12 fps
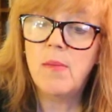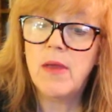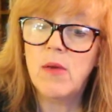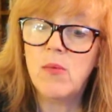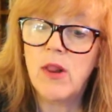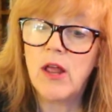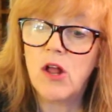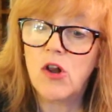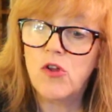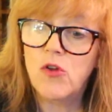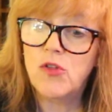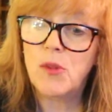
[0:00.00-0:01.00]
It will
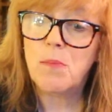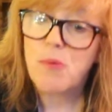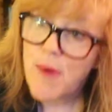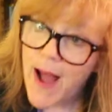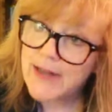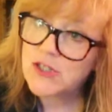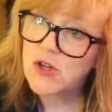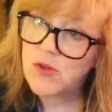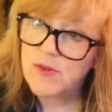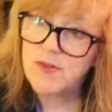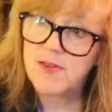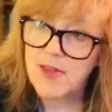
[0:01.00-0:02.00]
include the
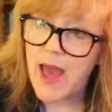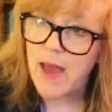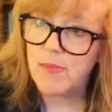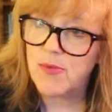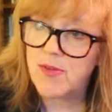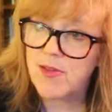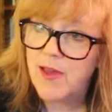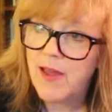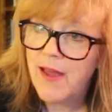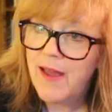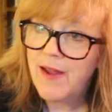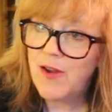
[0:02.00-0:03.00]
practical steps,
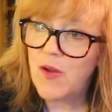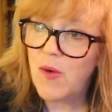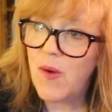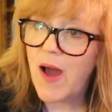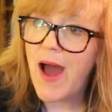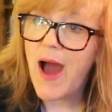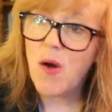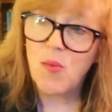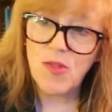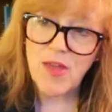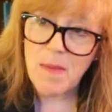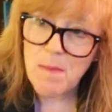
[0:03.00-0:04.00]
how
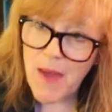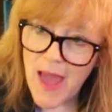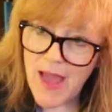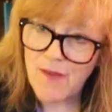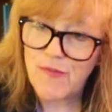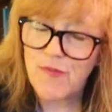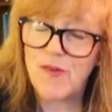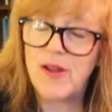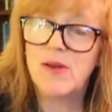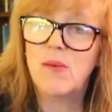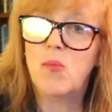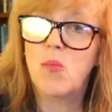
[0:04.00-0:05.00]
will they pay for
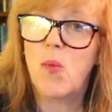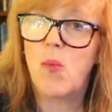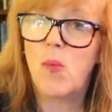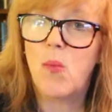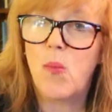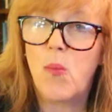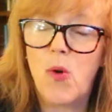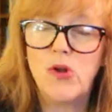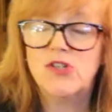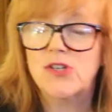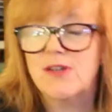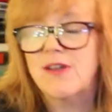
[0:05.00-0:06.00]
it,
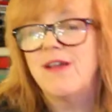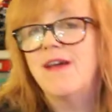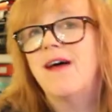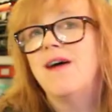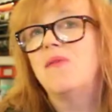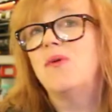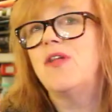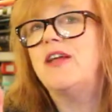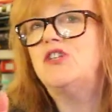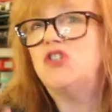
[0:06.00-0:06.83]
what will they